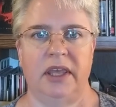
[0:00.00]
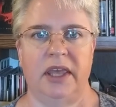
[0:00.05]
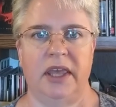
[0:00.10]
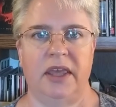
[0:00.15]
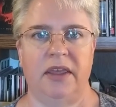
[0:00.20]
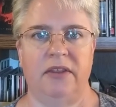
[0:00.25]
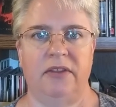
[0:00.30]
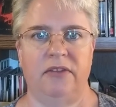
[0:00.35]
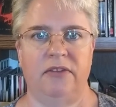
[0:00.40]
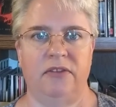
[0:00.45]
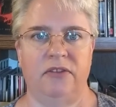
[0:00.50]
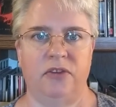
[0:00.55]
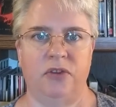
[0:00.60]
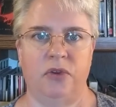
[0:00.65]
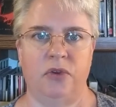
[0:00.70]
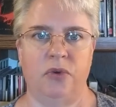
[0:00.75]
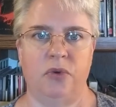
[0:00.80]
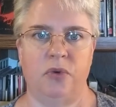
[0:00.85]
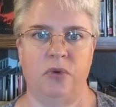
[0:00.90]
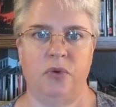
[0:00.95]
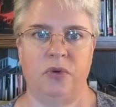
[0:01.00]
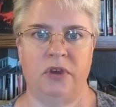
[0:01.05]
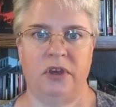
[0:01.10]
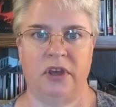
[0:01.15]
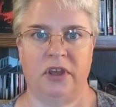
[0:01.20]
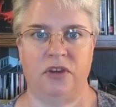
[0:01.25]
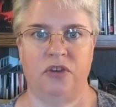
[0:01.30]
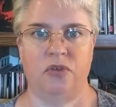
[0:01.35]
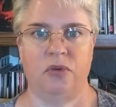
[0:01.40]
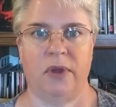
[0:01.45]
is to
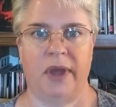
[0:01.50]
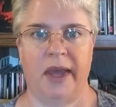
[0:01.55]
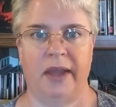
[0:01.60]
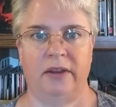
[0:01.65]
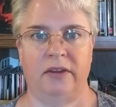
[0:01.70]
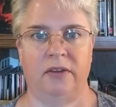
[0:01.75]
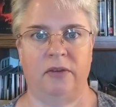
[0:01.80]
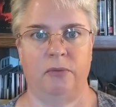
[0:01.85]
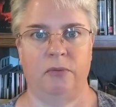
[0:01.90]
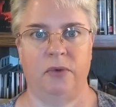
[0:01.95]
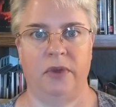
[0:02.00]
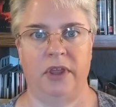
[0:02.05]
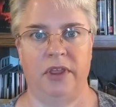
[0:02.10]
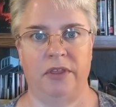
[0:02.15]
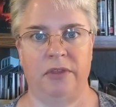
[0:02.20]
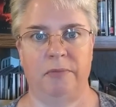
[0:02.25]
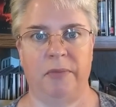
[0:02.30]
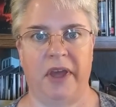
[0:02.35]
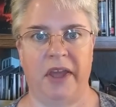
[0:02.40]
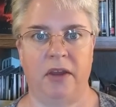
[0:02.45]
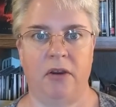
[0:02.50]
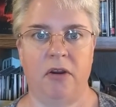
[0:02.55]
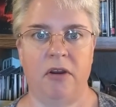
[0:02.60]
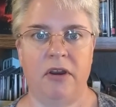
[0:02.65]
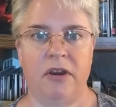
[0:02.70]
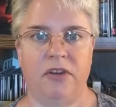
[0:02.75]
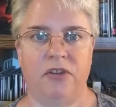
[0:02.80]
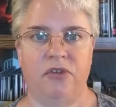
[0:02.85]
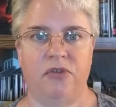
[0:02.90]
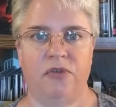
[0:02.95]
contract with my
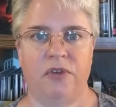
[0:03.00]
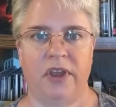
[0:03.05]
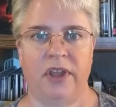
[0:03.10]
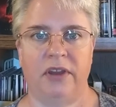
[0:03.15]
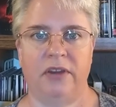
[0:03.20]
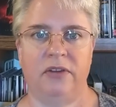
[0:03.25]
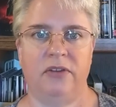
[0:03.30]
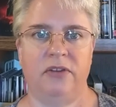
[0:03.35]
artist friend